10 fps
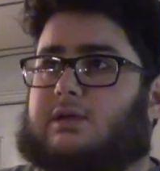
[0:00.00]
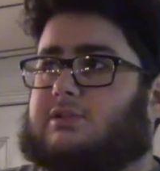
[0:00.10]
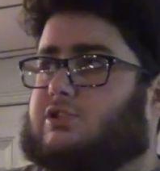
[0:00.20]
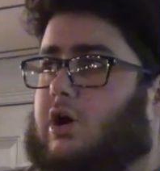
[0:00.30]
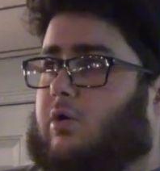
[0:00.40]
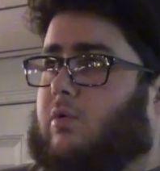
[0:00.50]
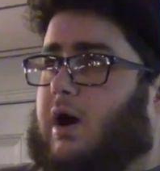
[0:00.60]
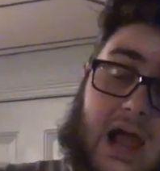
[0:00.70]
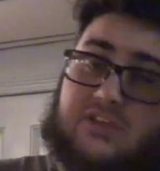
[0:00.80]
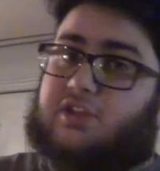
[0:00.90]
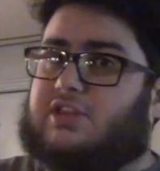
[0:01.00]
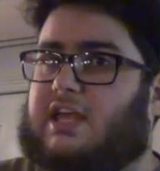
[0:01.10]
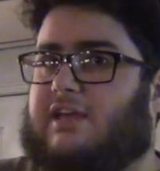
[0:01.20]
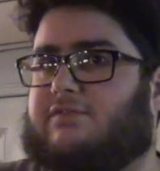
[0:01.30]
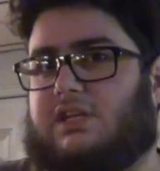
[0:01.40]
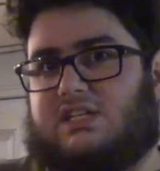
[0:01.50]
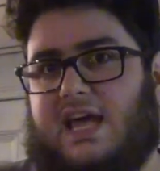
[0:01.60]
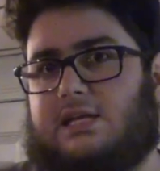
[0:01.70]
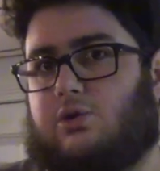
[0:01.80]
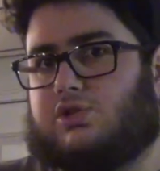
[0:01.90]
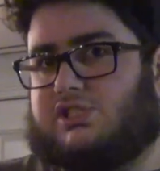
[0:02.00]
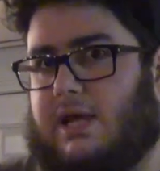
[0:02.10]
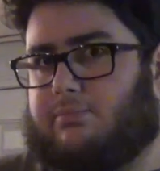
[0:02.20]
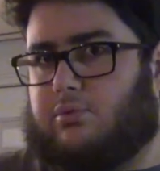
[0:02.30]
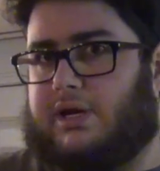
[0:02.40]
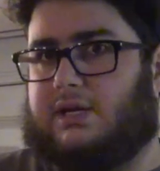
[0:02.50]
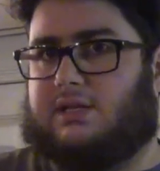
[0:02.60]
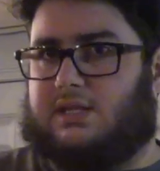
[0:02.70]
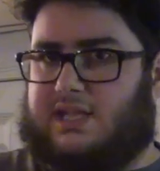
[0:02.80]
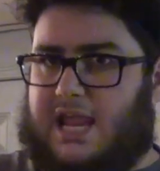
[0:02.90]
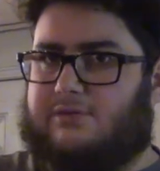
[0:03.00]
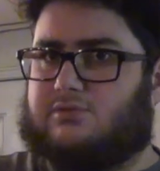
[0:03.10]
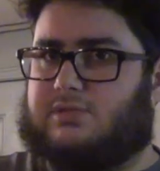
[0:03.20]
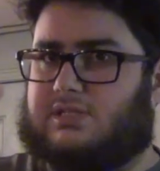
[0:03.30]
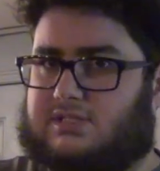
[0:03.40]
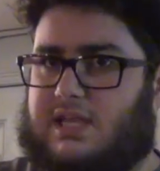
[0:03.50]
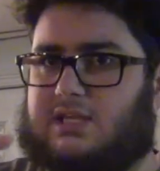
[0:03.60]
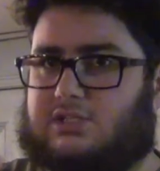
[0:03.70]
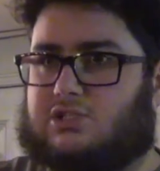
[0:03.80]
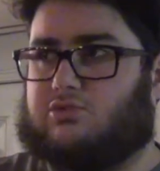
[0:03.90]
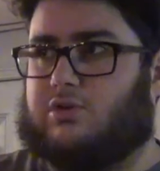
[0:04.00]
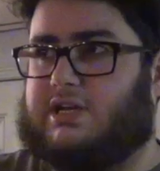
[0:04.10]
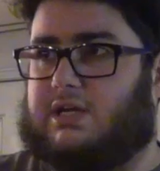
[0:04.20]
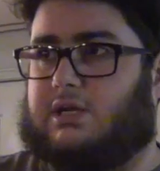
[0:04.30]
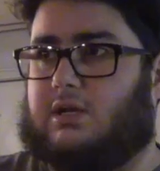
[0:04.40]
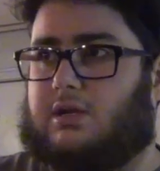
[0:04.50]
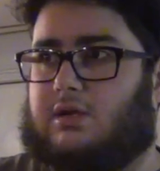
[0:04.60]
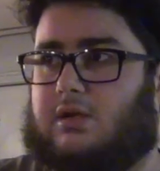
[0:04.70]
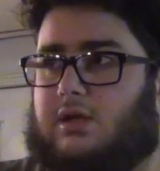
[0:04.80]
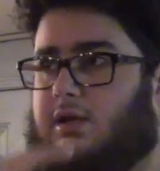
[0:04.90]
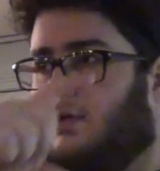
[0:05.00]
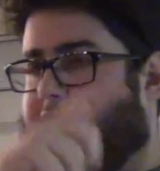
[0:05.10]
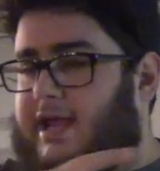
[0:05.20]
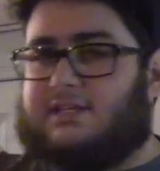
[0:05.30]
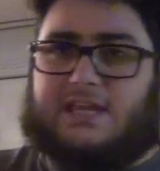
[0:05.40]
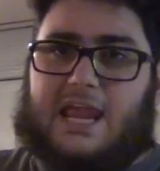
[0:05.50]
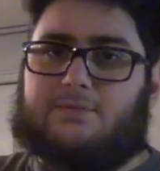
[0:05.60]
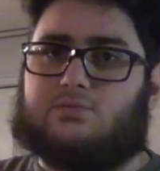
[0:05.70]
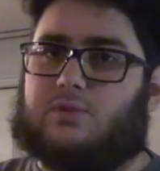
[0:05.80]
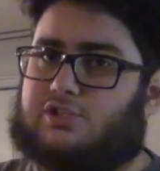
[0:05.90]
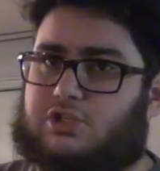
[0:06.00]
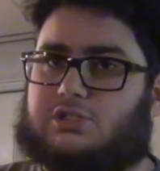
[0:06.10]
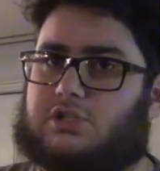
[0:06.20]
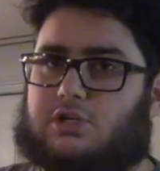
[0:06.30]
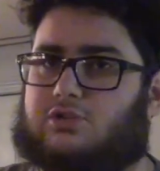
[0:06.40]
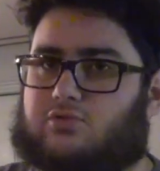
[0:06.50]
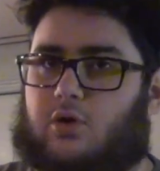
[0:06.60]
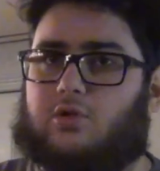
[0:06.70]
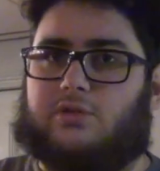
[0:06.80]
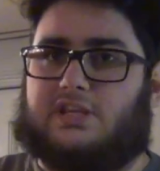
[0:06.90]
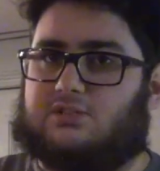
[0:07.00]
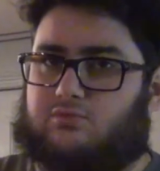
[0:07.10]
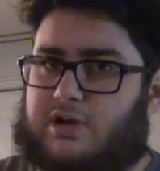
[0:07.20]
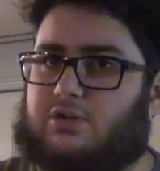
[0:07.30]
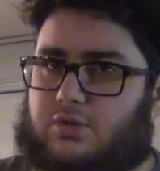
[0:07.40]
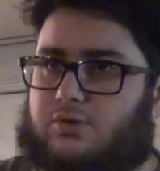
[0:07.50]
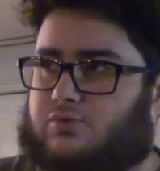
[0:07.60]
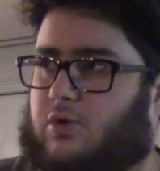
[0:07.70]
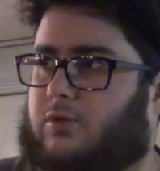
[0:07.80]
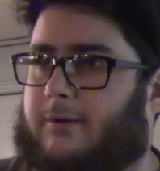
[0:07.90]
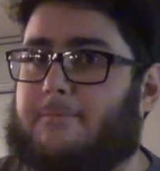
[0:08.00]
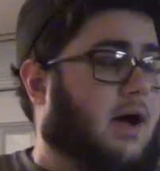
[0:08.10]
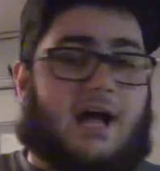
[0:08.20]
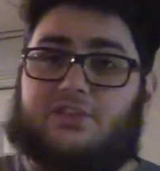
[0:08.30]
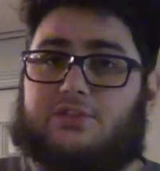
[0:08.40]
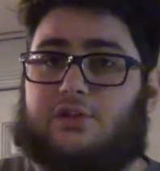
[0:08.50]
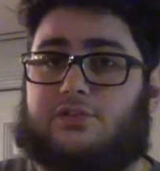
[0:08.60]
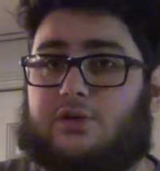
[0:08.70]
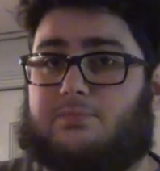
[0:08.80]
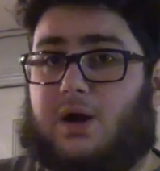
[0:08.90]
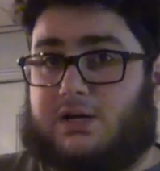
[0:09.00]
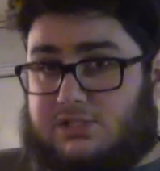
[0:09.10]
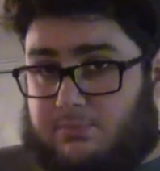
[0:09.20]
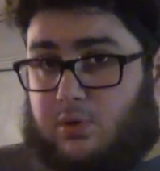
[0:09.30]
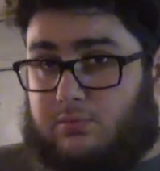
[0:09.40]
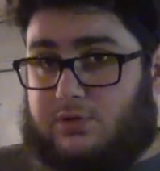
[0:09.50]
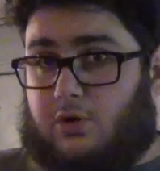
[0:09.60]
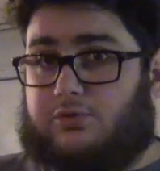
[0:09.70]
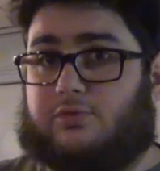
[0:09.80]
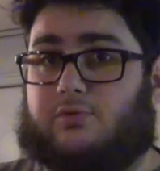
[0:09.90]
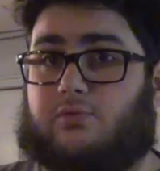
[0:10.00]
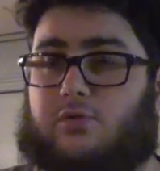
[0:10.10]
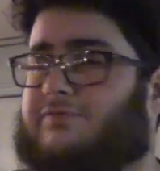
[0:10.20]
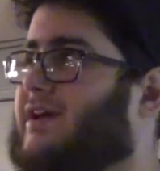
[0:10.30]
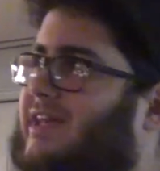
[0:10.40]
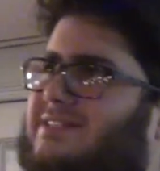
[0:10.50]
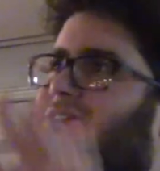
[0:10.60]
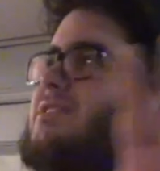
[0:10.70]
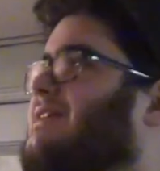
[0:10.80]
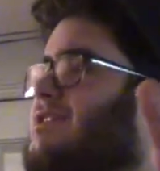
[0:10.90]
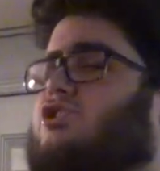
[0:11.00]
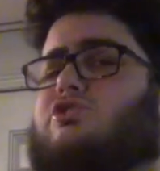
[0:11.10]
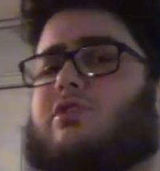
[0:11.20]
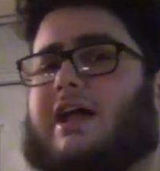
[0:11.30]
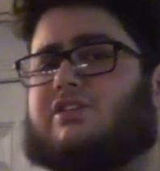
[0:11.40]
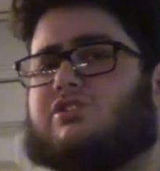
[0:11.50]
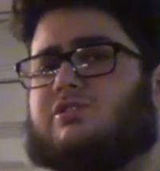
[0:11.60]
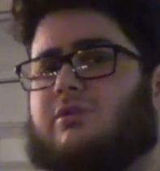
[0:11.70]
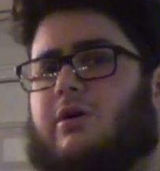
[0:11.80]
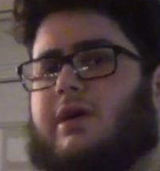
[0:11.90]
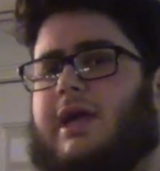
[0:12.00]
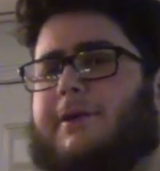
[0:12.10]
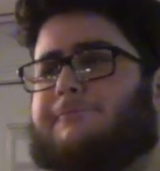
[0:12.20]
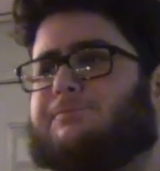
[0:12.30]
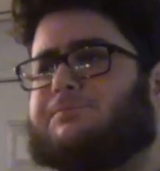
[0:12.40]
So I think that if Nintendo separated the games with the second screen and games with just a controller that's a regular controller, I think their third-party support would go through the roof. Now that's a stretch, okay?